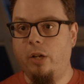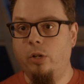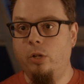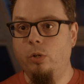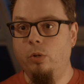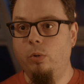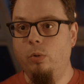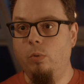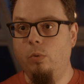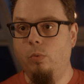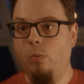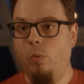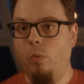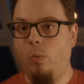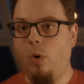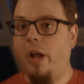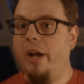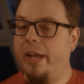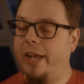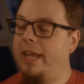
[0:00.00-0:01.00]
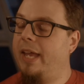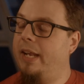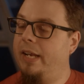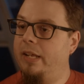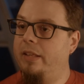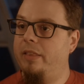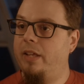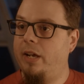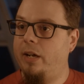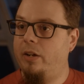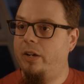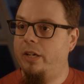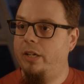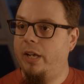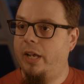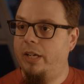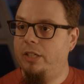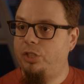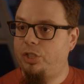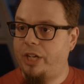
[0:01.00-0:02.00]
who want to get in there
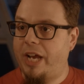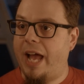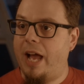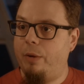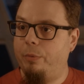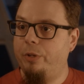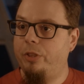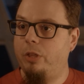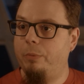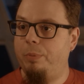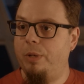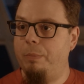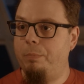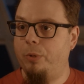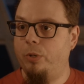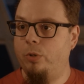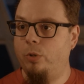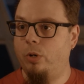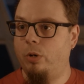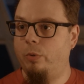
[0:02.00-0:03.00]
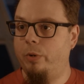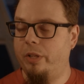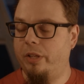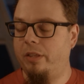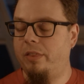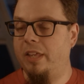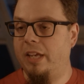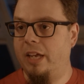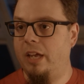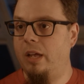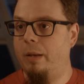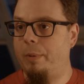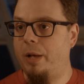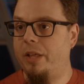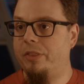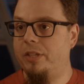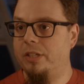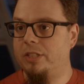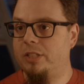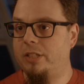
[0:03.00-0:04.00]
and chat with the people who are really thinking
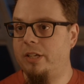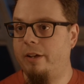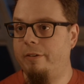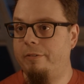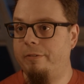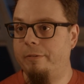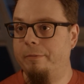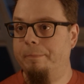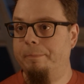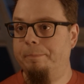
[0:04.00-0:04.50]
about this stuff.